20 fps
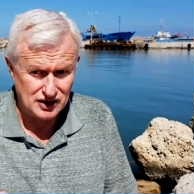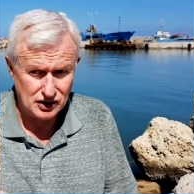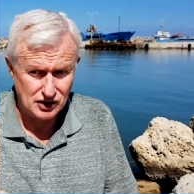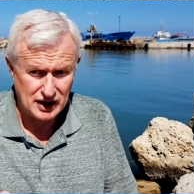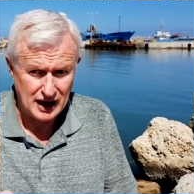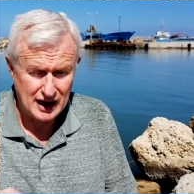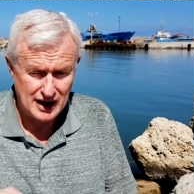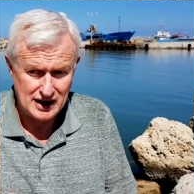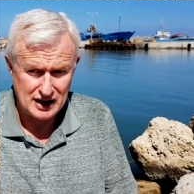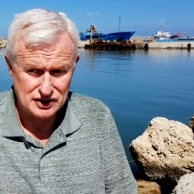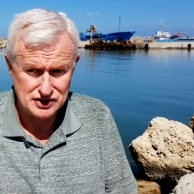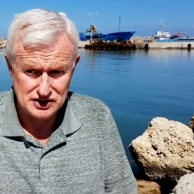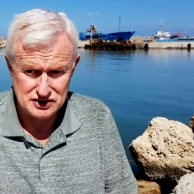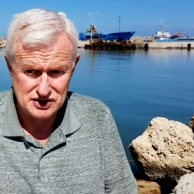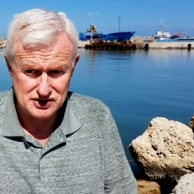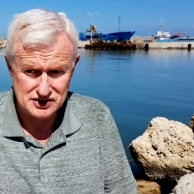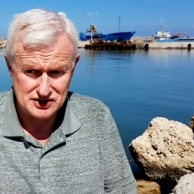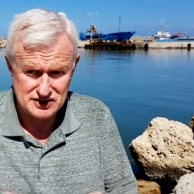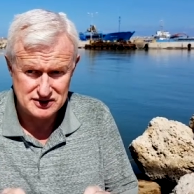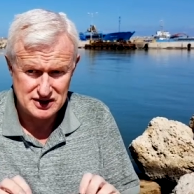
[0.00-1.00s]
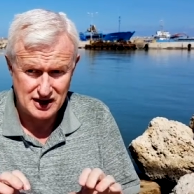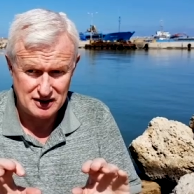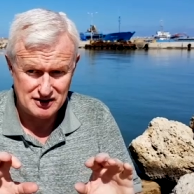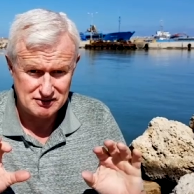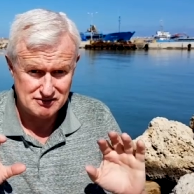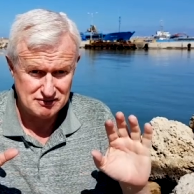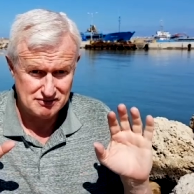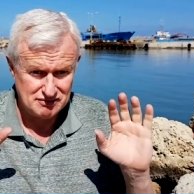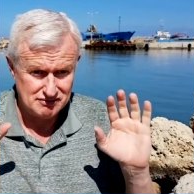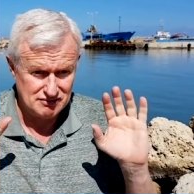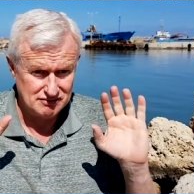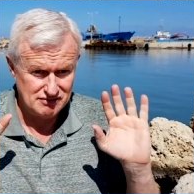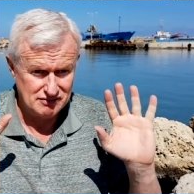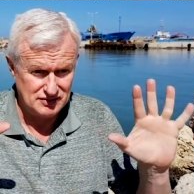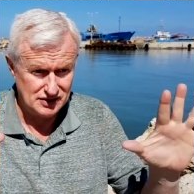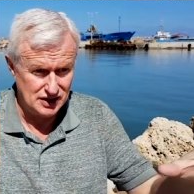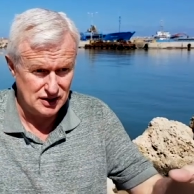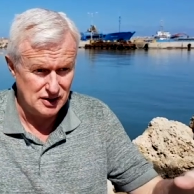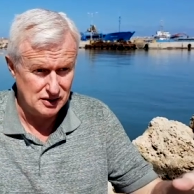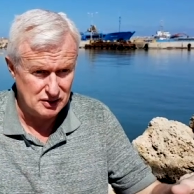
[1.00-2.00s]
You can actually just take,
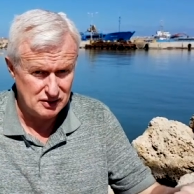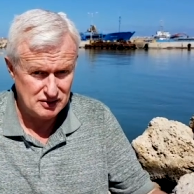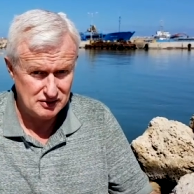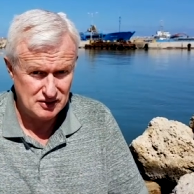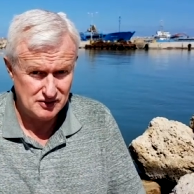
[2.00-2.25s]
you know,